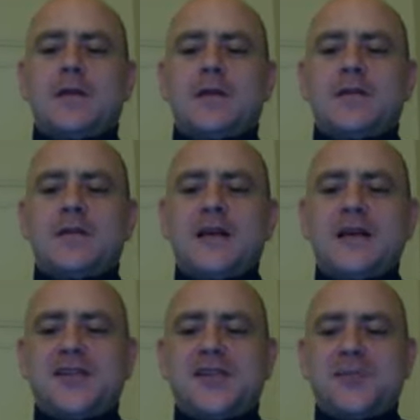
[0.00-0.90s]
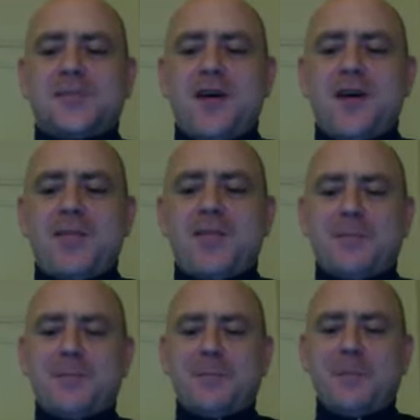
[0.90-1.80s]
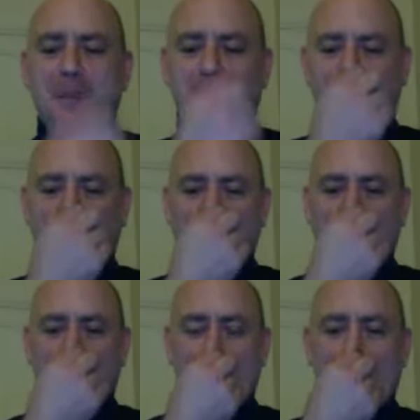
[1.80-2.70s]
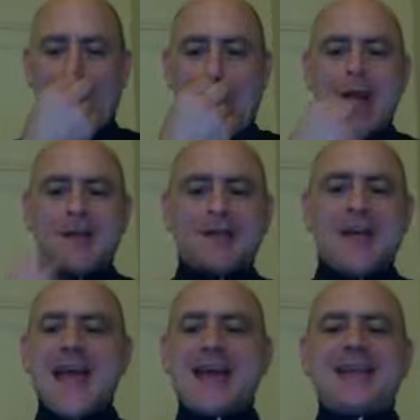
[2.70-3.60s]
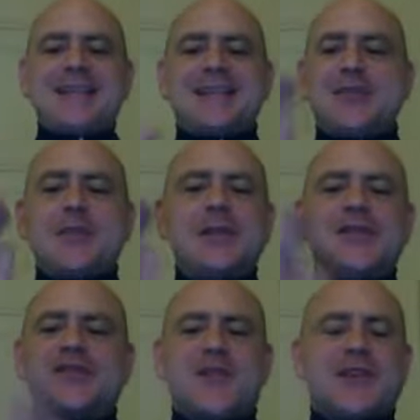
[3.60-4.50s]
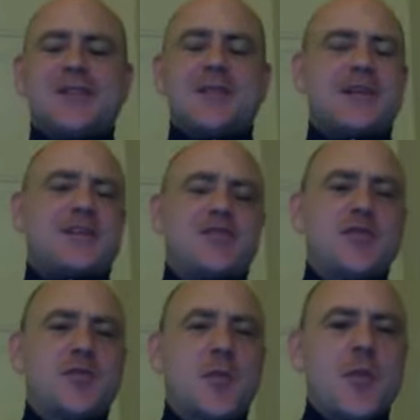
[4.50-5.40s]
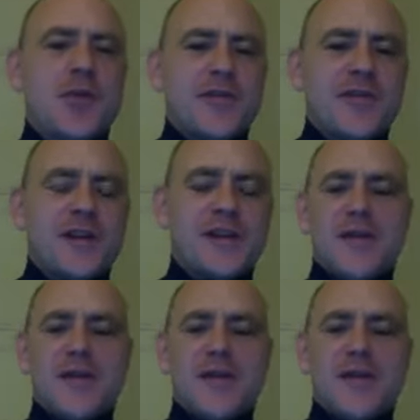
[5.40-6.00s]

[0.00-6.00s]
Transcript: Tell us your problem. Yeah, anything that relieves stress and makes students more motivated.